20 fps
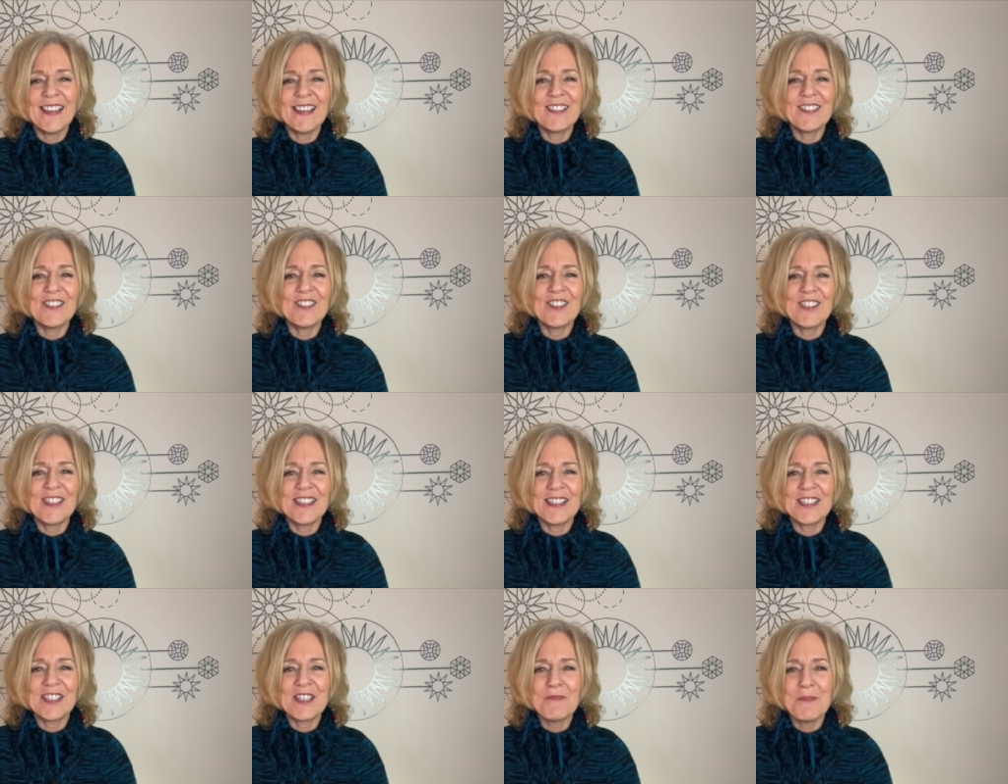I could
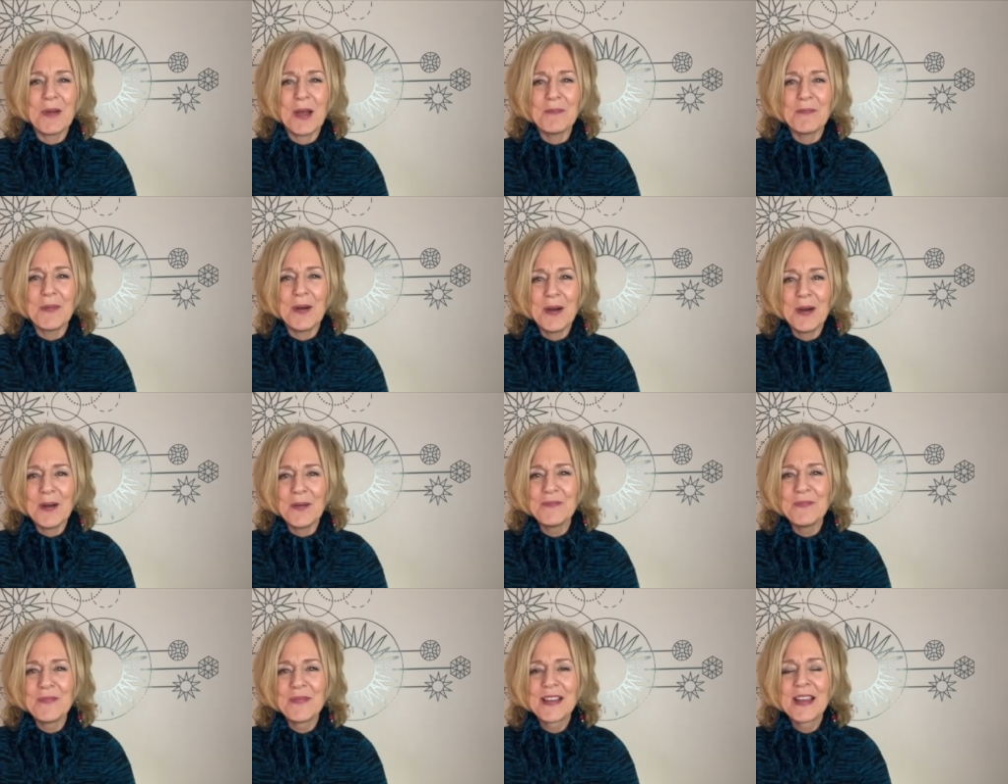just see my
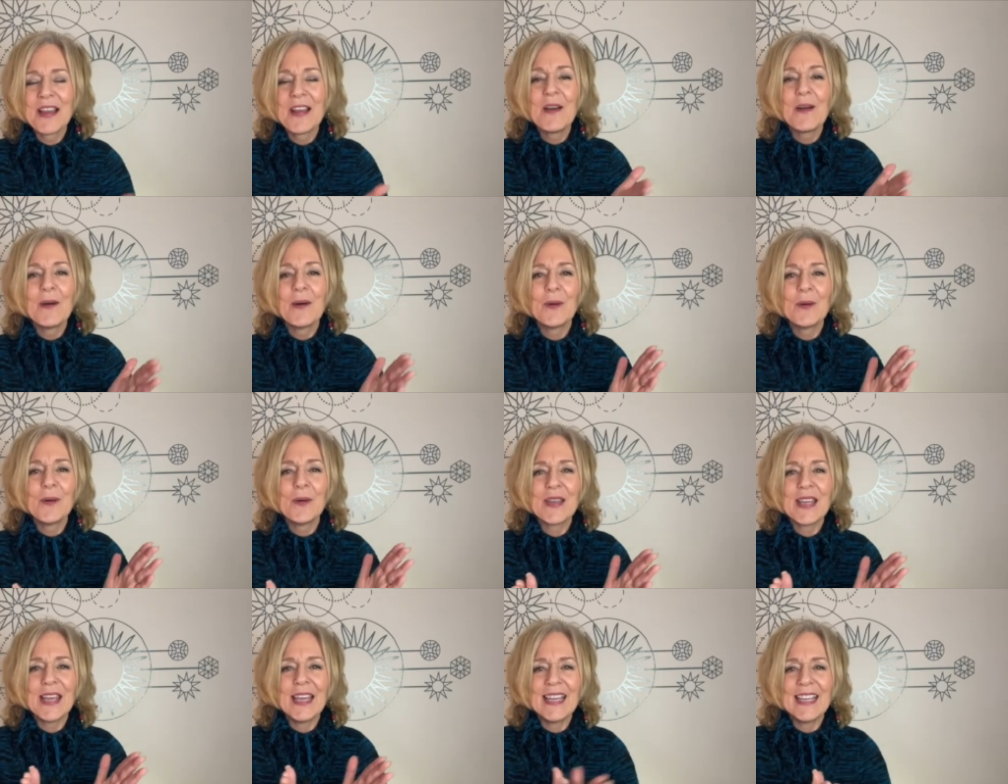mom.
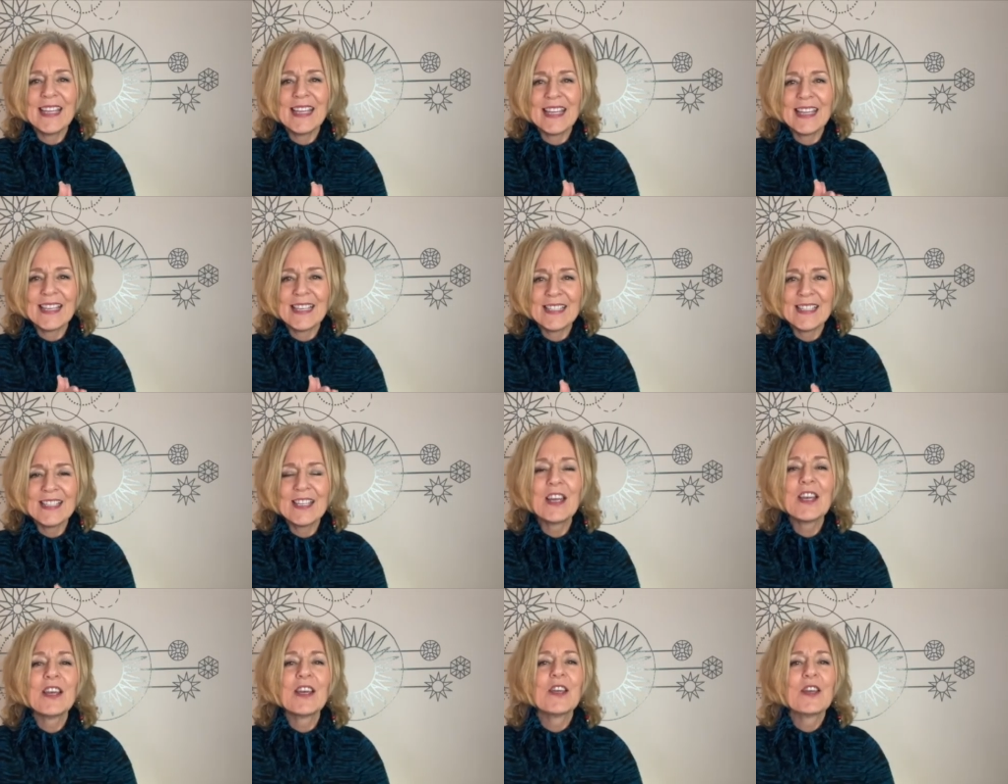Okay, kid,
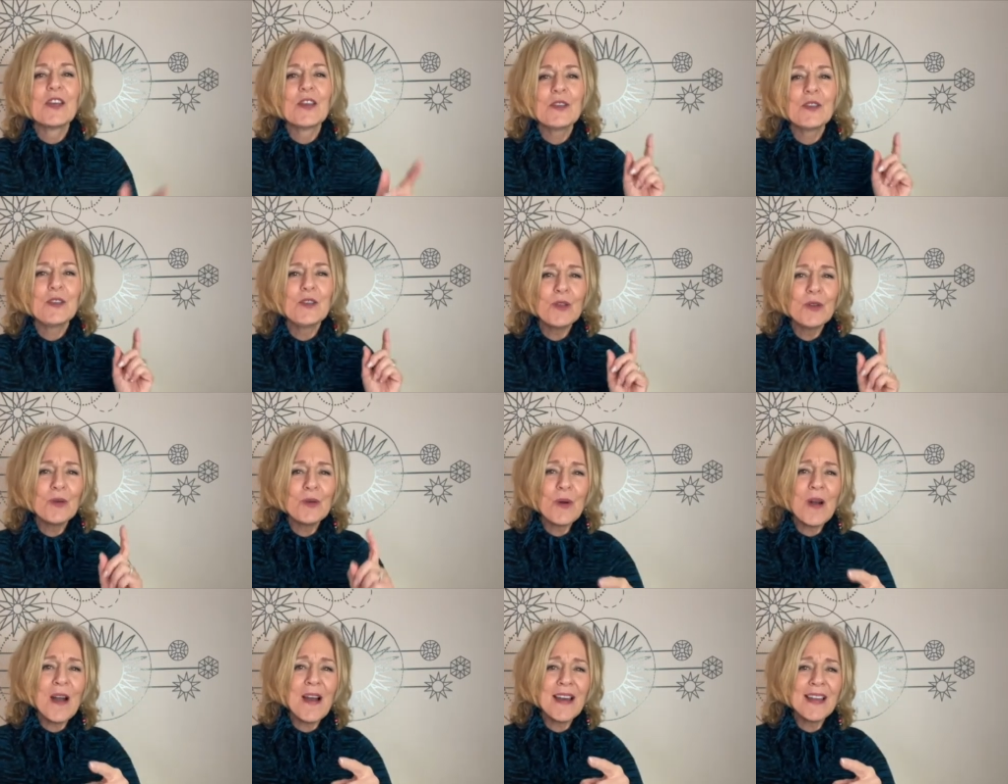you
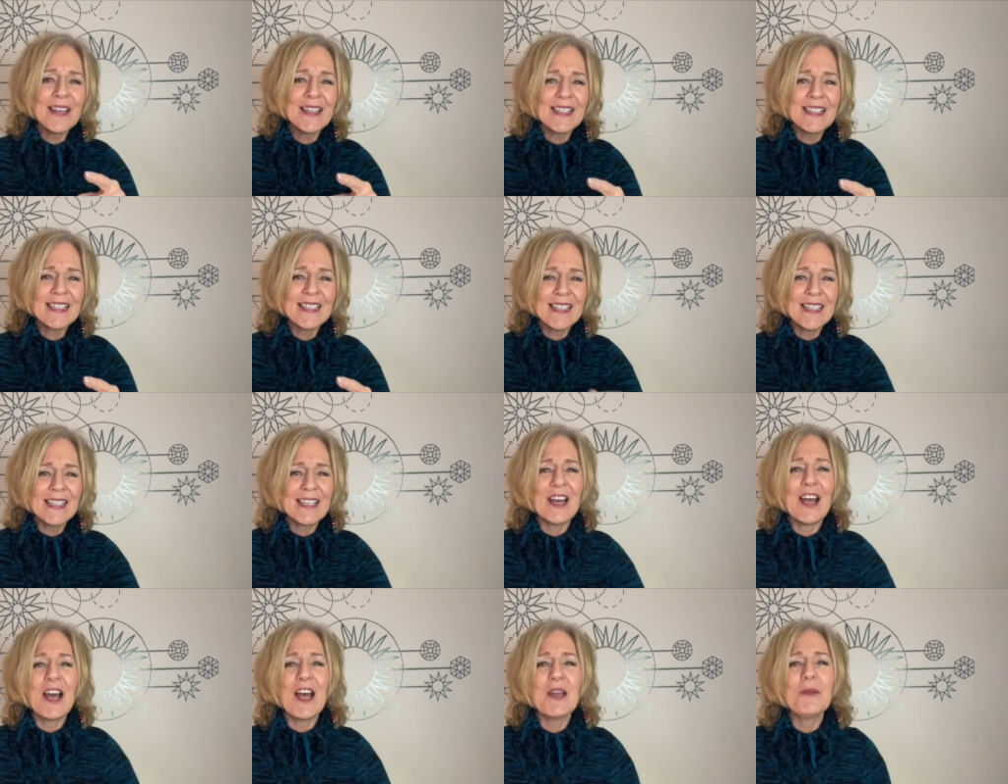want to see
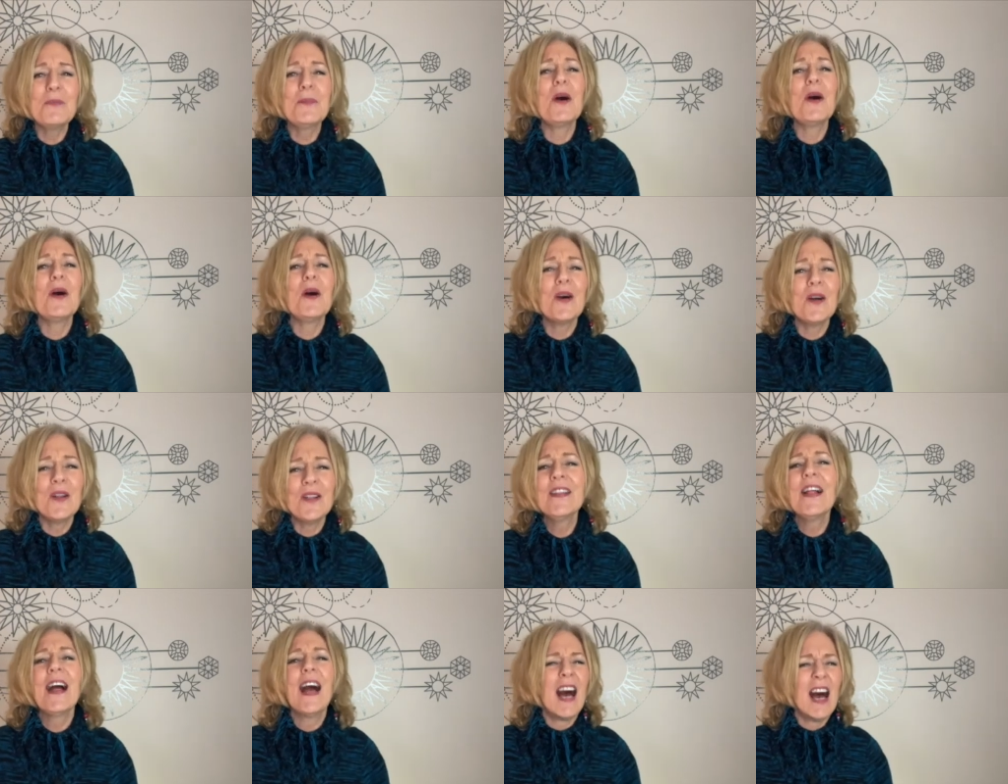an
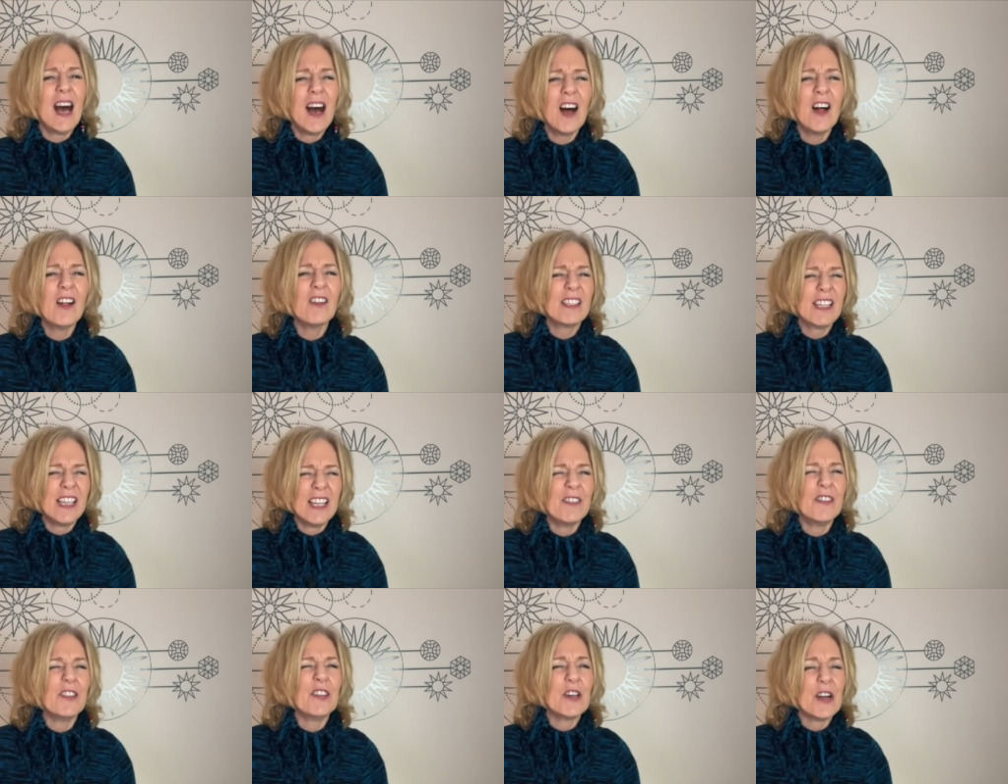eyeball? I'll
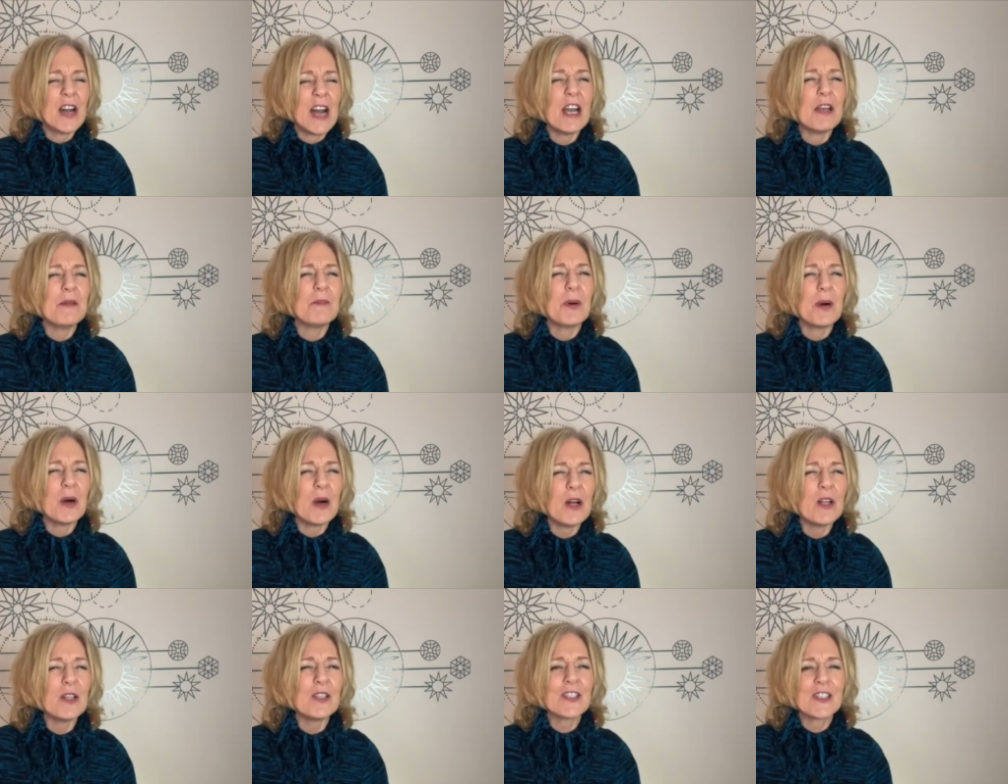give you
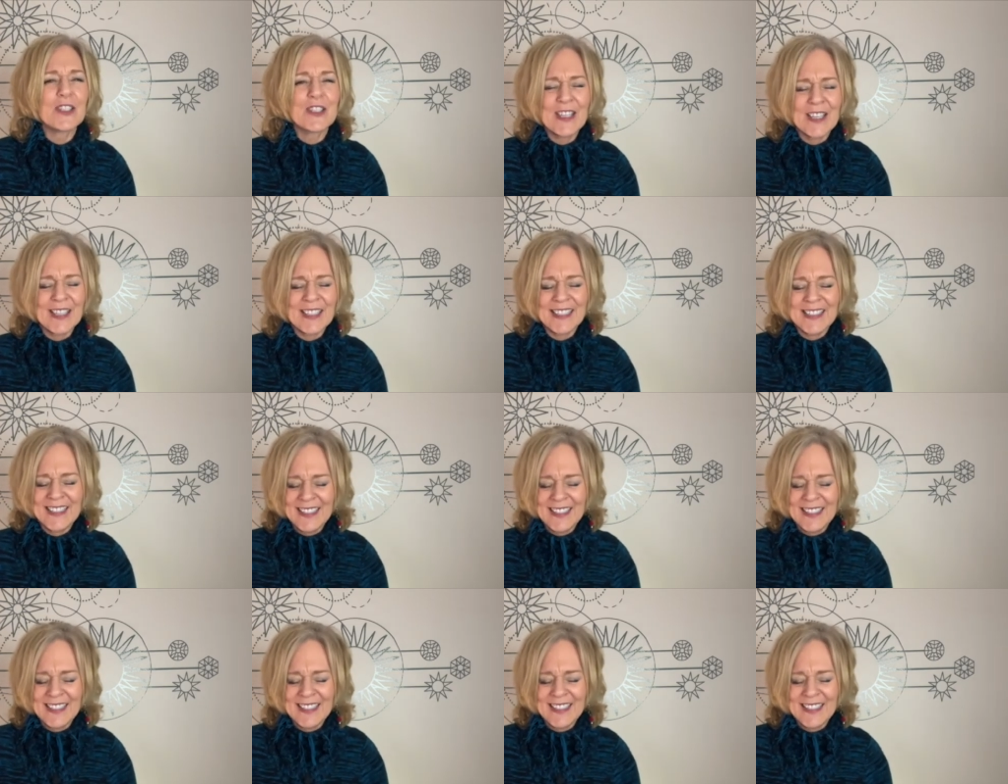eyeballs.